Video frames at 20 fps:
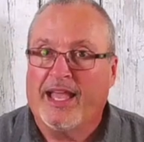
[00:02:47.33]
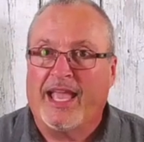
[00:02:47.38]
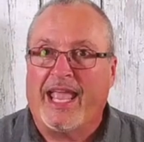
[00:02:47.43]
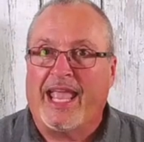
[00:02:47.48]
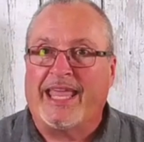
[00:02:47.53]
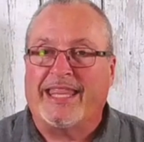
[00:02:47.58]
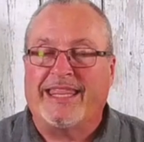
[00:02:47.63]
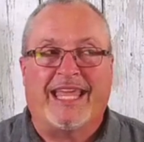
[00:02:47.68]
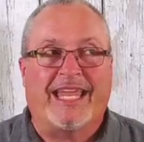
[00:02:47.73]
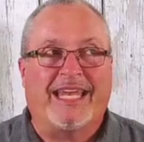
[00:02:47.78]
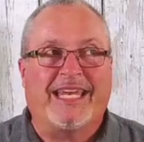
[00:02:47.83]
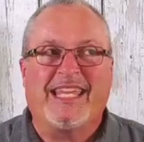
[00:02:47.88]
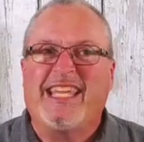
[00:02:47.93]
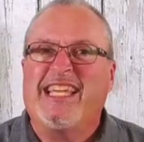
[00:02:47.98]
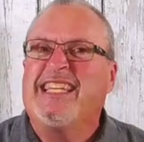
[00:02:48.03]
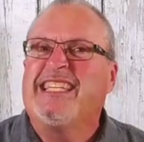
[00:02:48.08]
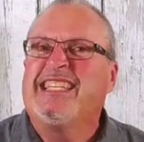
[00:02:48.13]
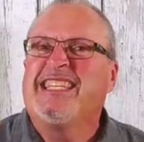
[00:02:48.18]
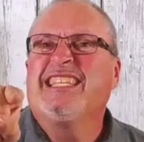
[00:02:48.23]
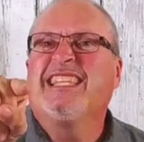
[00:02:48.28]
and that he
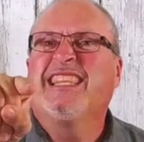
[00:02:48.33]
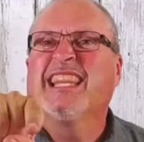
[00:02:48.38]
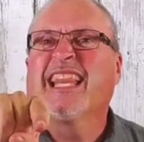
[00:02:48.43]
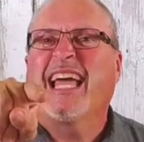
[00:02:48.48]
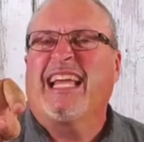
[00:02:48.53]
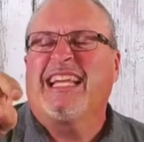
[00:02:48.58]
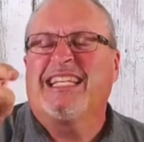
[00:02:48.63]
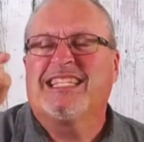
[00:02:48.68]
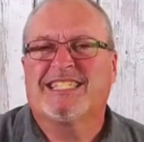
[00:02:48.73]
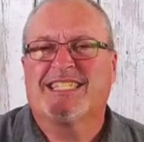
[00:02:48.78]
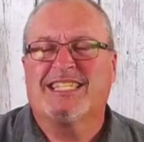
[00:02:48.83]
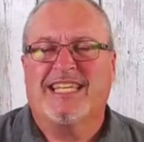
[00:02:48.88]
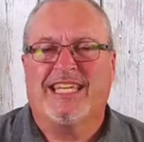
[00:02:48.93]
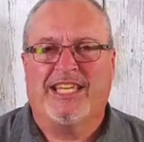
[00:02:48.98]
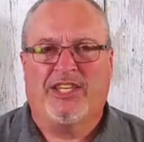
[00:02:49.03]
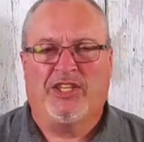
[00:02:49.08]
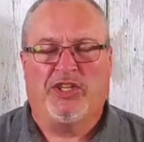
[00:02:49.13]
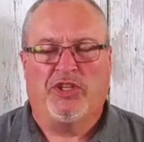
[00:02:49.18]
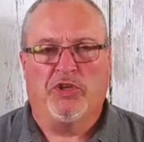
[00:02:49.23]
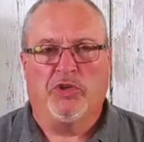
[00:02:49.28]
delights
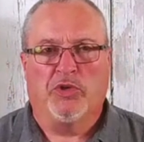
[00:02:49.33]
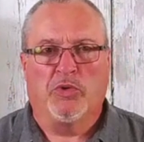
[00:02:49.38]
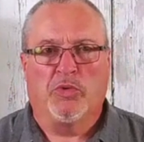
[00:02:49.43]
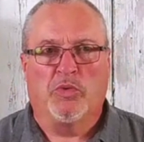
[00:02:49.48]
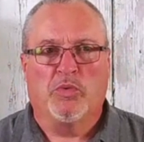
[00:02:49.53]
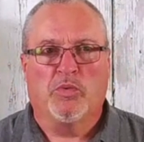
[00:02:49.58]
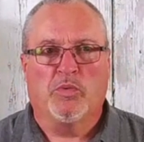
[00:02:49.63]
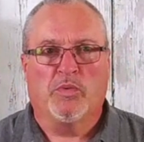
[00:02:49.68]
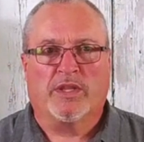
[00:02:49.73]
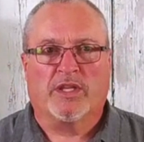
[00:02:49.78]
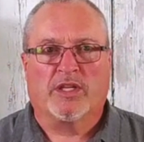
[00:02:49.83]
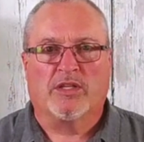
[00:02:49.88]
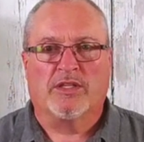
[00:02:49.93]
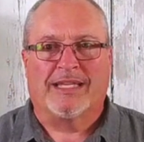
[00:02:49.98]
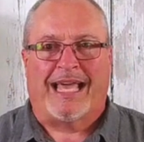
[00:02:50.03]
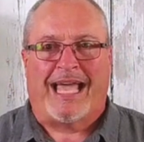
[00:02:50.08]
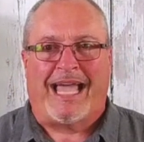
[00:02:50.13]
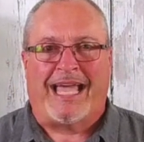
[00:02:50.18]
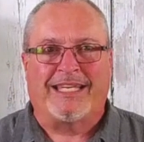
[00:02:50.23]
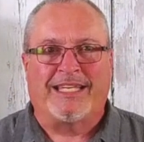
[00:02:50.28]
in you with
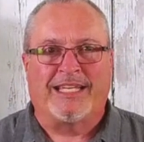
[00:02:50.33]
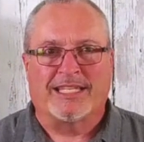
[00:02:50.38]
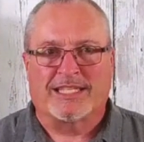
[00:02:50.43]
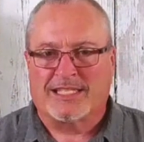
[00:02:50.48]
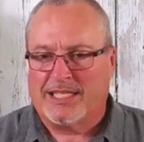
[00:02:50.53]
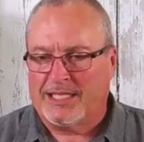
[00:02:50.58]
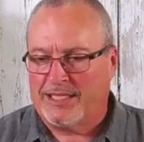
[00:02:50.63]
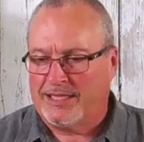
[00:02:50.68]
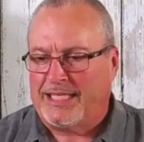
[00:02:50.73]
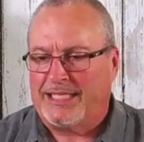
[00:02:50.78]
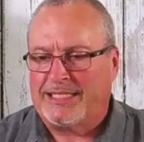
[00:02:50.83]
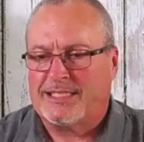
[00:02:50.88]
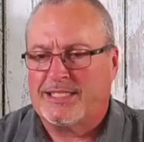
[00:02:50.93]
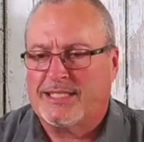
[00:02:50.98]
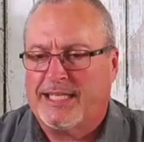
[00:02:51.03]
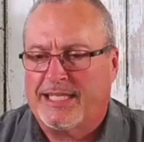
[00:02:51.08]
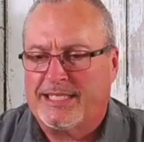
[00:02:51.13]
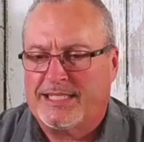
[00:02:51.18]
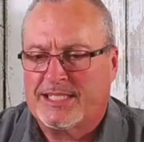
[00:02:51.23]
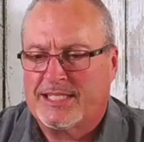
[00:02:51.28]
gladness. So let's
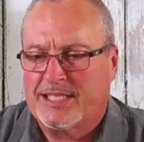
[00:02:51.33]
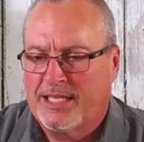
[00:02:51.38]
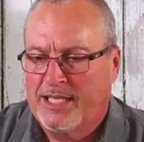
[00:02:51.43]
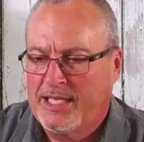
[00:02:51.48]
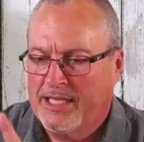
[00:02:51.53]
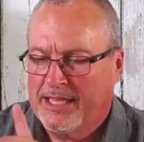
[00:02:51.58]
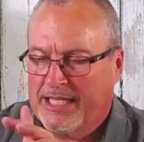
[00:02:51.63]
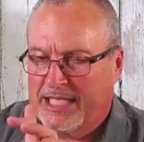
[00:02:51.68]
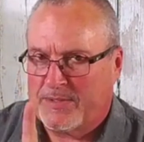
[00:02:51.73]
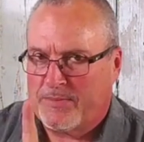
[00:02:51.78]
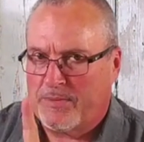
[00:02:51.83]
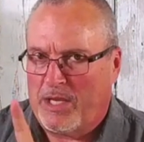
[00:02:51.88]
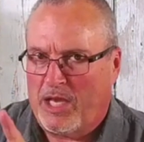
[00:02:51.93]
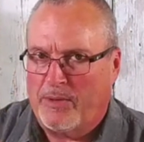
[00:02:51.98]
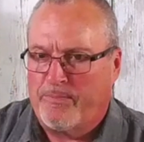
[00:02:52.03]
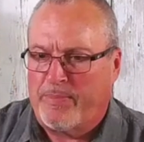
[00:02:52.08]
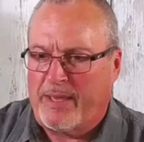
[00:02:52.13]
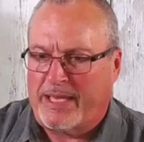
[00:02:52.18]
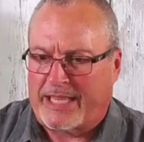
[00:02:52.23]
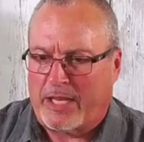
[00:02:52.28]

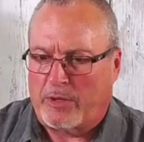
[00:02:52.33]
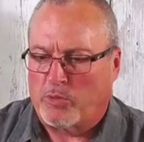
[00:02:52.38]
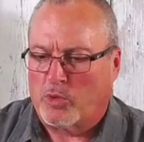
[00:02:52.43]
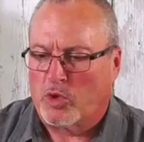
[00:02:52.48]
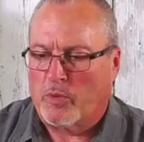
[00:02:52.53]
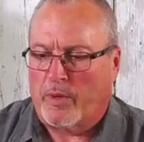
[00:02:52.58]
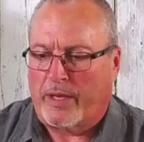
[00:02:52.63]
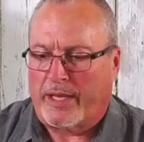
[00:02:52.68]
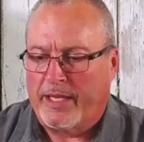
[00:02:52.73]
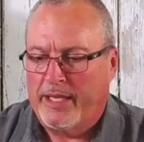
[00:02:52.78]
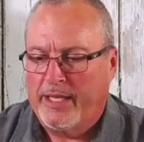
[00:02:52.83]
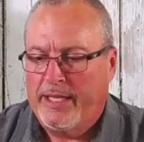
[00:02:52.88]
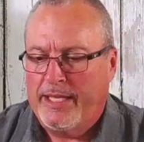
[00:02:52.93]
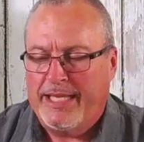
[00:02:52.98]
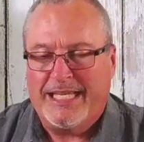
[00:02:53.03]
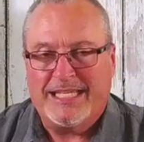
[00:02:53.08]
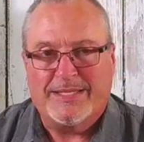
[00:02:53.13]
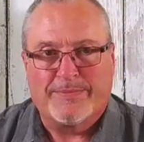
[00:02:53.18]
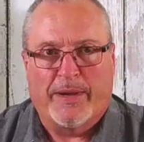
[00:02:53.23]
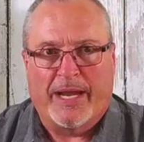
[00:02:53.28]
unpack that real quick.
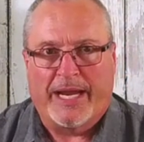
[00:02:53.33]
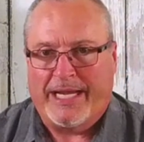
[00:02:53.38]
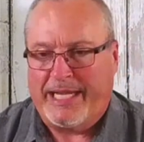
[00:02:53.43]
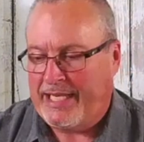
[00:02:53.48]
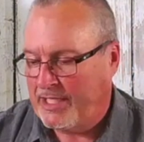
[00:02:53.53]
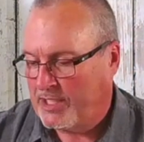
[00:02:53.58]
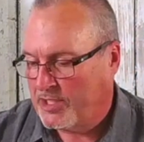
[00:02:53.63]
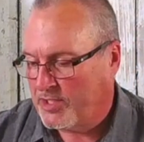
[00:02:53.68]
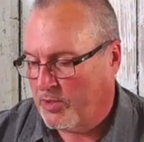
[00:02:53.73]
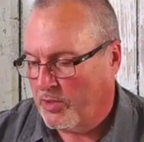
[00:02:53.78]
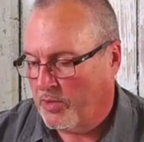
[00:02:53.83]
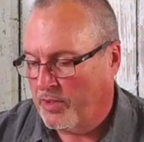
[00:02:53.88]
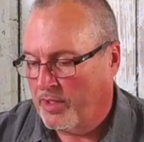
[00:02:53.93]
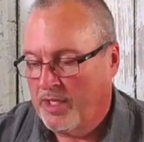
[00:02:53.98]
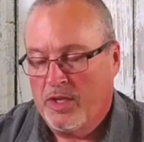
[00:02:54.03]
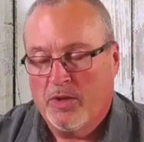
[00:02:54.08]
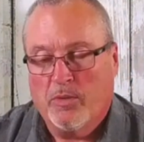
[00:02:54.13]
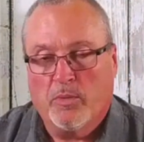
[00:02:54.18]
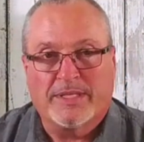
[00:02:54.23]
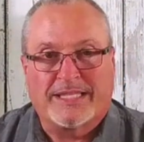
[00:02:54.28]
He's mighty. So
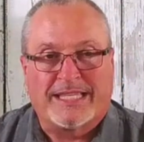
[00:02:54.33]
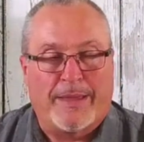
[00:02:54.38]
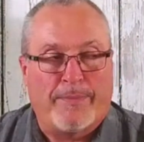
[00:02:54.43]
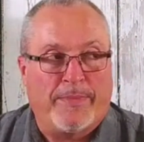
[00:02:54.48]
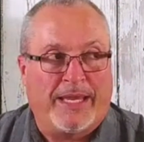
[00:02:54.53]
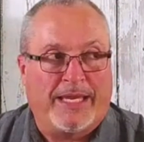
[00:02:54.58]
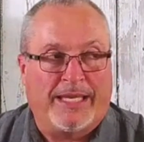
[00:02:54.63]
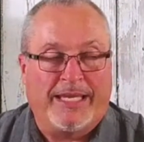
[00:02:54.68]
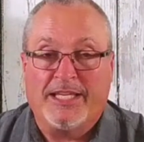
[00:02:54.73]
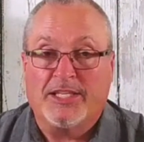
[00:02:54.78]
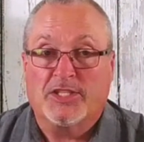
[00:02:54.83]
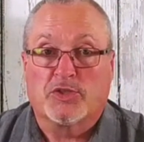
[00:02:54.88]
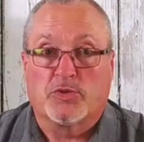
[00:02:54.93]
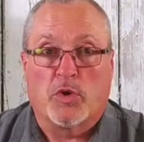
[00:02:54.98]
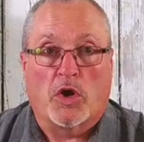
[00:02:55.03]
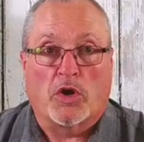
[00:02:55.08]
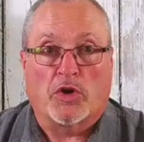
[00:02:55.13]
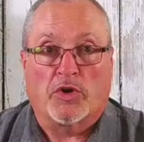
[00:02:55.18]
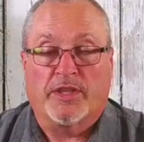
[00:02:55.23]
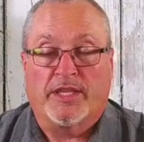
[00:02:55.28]
what's that mean? He's
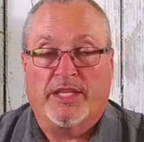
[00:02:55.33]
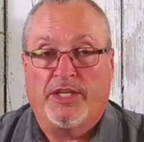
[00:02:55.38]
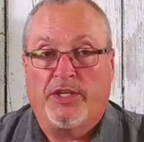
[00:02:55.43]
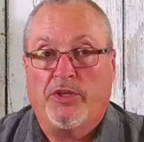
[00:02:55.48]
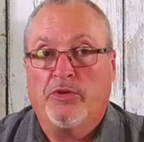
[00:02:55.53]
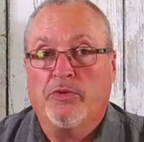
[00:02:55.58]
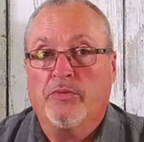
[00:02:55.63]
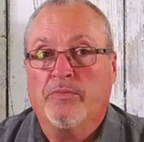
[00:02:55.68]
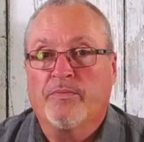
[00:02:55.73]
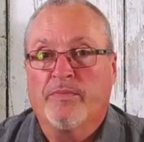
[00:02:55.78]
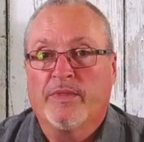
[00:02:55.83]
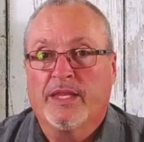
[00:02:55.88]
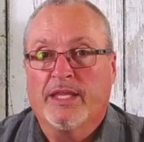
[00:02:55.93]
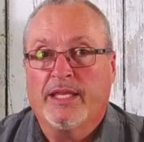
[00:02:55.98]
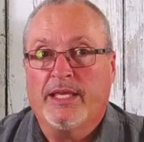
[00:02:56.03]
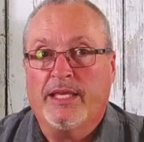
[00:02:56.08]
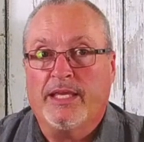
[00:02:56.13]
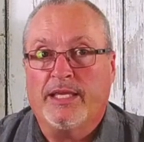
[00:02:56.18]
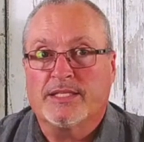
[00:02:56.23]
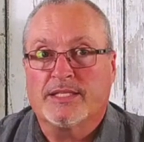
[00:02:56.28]
stronger than you.
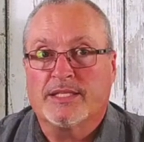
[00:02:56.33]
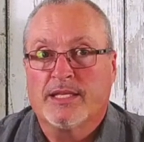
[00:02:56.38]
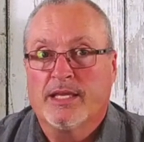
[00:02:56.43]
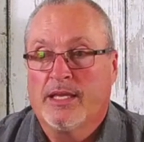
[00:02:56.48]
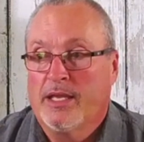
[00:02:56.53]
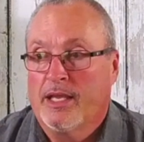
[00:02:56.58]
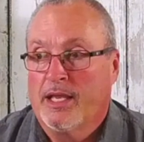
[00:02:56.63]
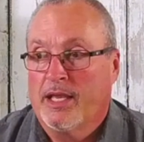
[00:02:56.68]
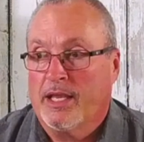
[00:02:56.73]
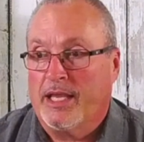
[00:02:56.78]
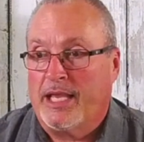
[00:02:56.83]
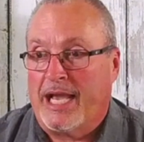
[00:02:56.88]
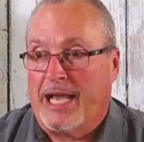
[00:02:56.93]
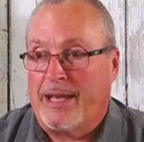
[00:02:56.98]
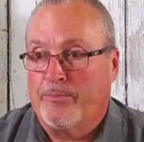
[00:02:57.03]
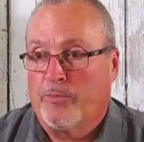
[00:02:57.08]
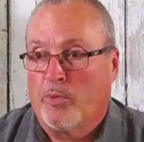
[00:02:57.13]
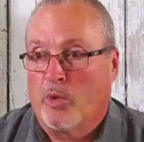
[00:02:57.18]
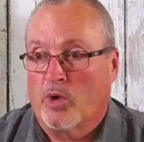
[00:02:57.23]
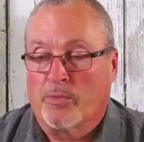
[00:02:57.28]
He's
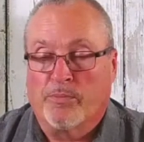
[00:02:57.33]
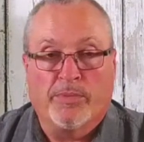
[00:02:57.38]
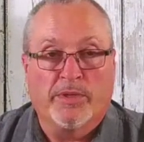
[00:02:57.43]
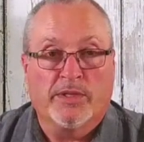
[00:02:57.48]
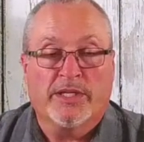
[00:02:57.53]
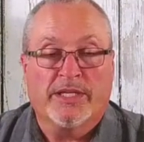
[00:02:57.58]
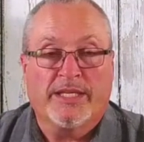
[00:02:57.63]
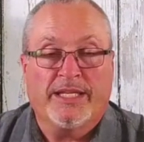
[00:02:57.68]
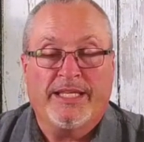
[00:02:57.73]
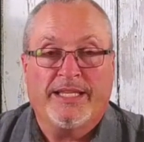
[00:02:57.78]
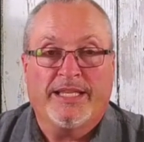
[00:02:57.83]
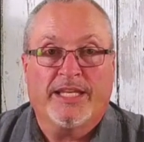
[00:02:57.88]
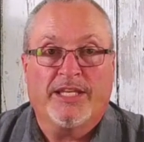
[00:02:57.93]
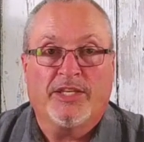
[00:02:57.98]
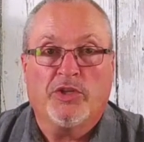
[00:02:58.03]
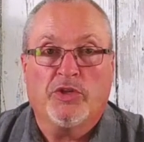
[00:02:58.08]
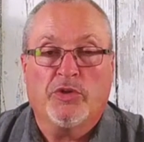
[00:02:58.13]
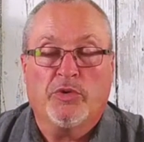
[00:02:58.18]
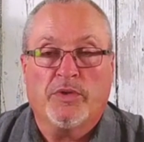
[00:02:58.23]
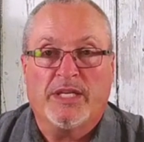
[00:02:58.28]
got more ability than
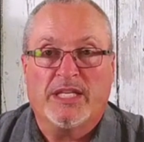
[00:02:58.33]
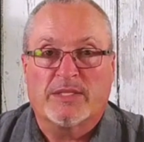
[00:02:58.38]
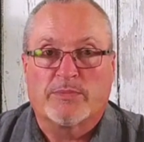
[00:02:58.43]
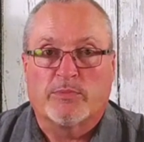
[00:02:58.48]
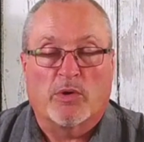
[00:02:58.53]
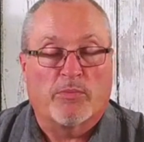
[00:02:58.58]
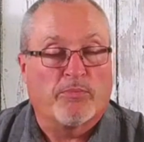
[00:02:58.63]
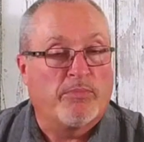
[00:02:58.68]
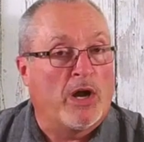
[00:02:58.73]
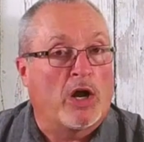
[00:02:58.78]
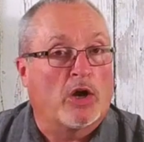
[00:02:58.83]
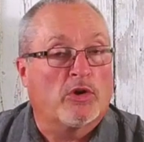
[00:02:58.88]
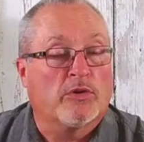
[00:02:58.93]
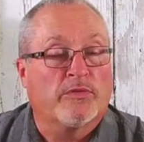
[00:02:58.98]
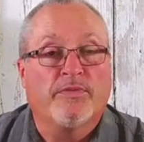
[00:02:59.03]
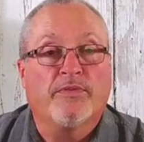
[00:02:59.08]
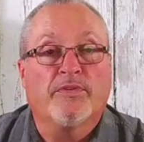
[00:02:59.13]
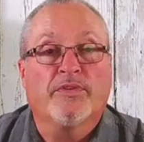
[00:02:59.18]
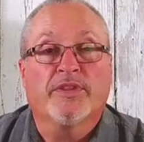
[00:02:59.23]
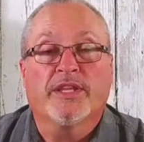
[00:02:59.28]
you, he's more
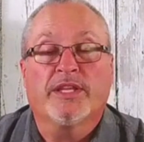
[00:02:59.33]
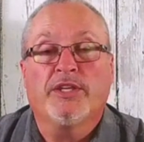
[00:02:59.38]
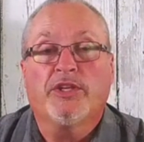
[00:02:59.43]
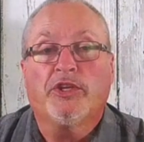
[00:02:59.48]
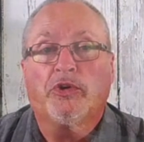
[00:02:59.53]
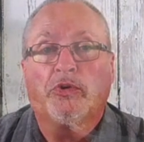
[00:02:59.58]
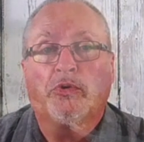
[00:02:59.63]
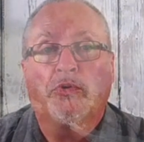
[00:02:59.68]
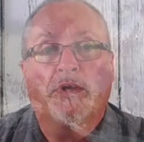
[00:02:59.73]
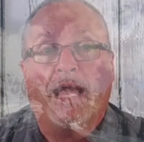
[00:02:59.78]
powerful than you,